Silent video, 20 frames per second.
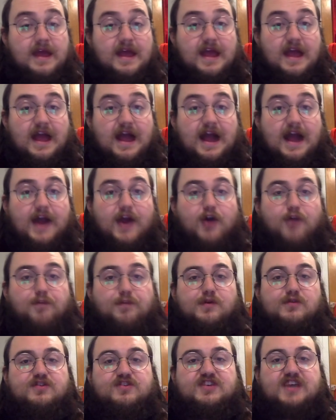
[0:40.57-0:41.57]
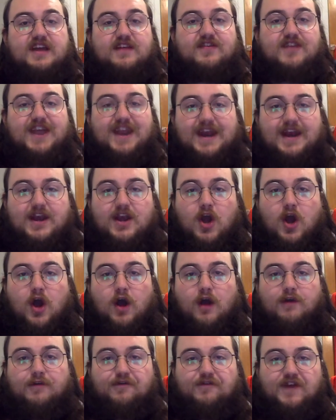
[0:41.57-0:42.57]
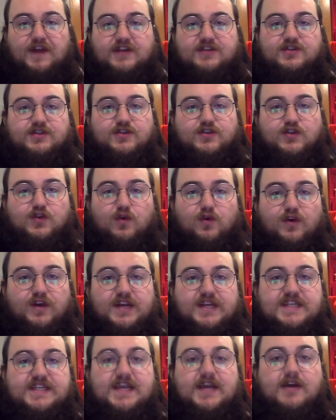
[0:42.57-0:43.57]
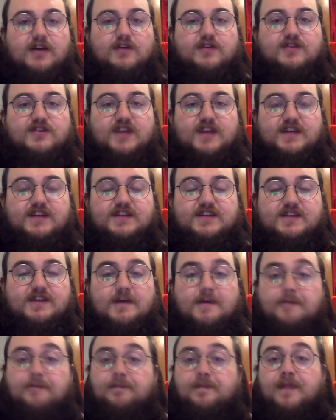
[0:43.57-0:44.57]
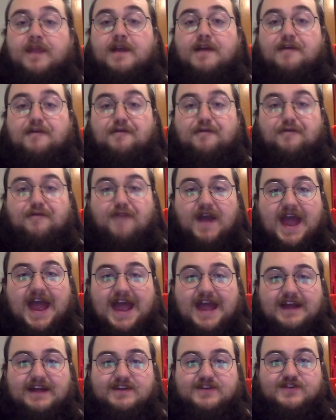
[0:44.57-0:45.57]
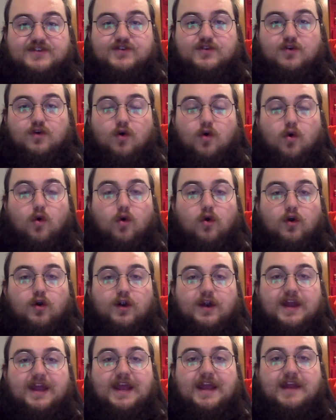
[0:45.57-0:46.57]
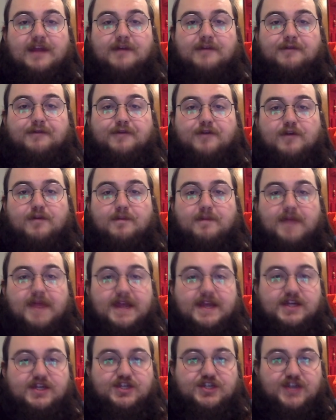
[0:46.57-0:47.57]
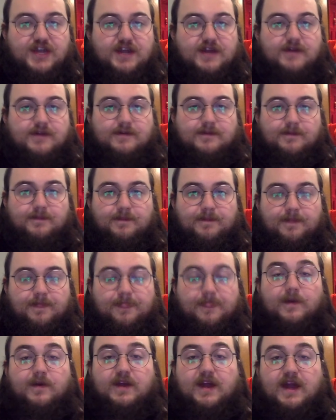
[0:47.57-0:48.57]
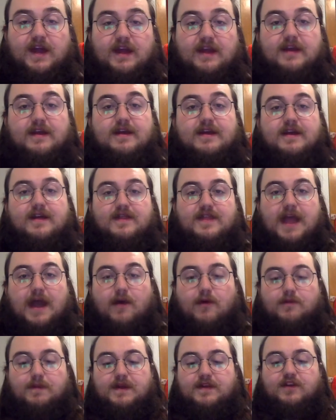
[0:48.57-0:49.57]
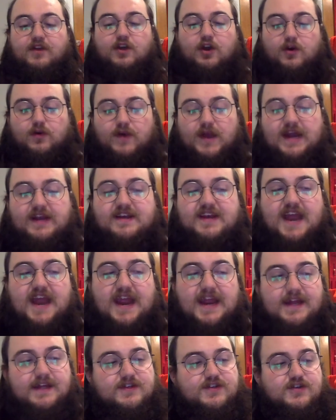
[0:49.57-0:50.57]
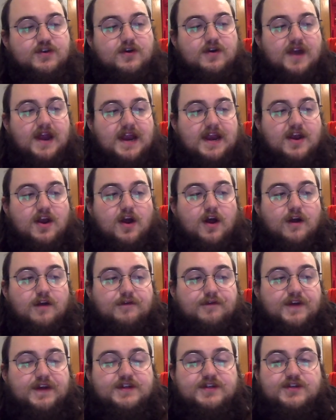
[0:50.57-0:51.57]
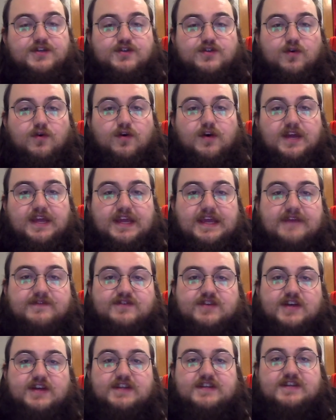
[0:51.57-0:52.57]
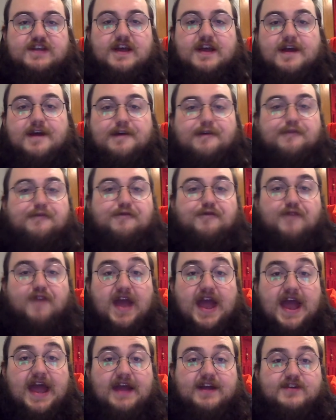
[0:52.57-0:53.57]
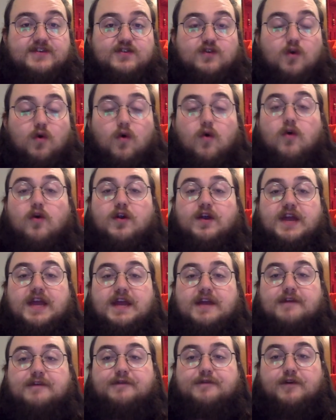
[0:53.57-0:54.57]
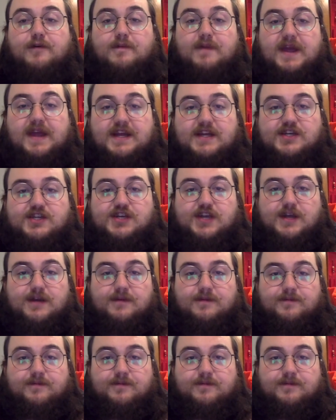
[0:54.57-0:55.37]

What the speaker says: I hope you said that a nonfiction story tells us facts or information. Okay? That would be the correct answer. A nonfiction story gives us facts or information.